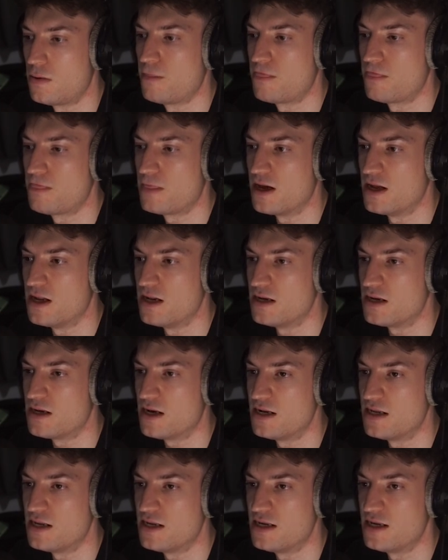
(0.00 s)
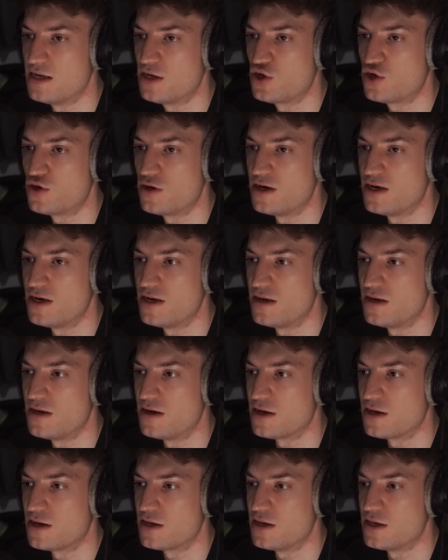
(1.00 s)
And I did try and
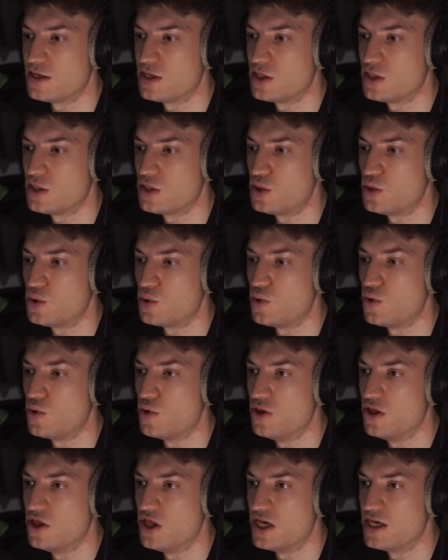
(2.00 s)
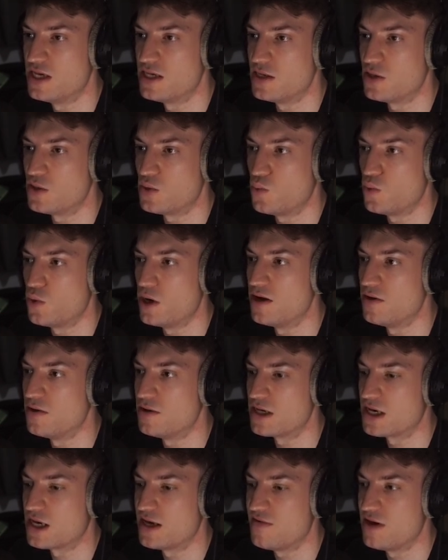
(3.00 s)
like distort this as well
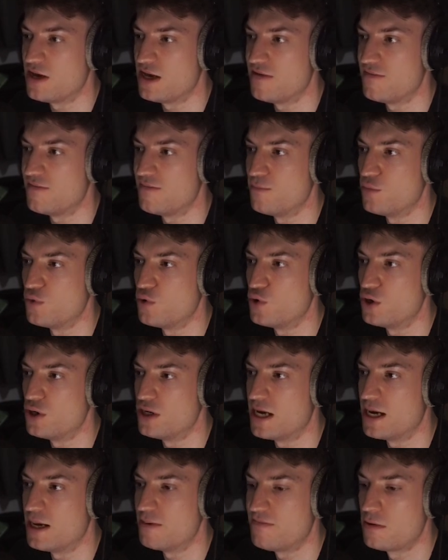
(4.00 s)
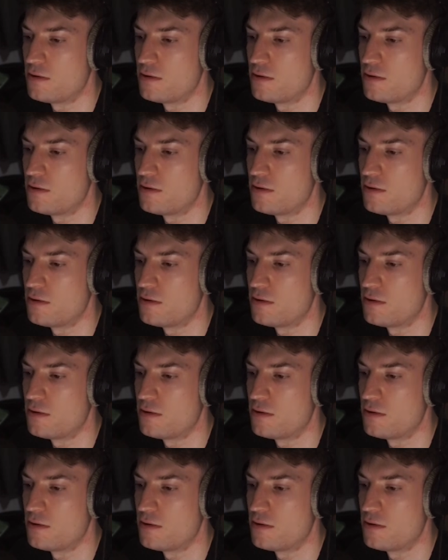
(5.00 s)
to give it even more depth.